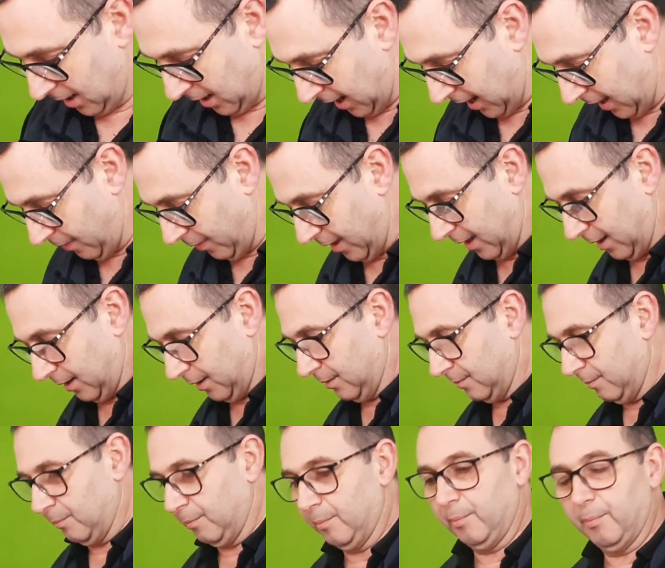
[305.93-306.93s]
and then
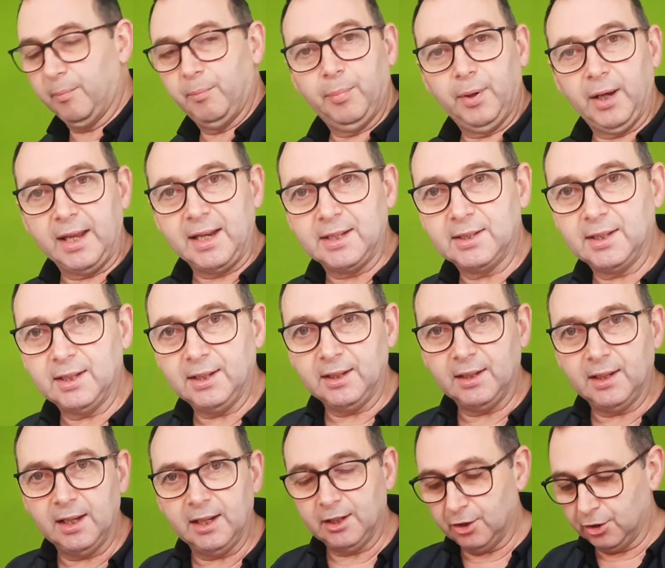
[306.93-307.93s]
place it
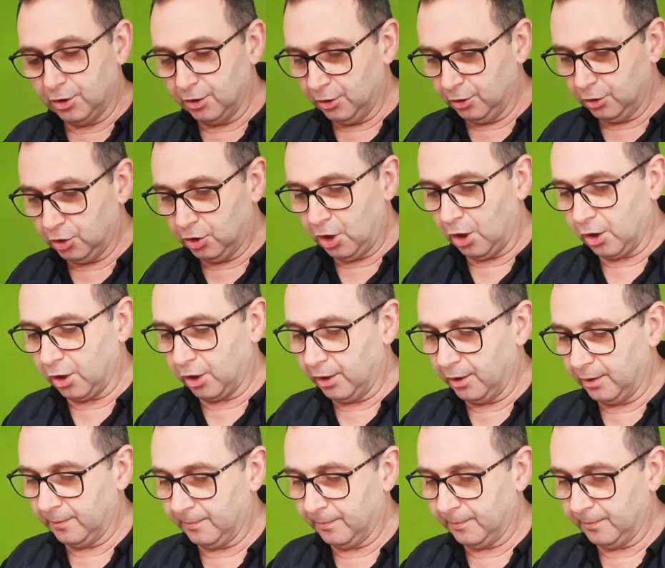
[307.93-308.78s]
into the chuck.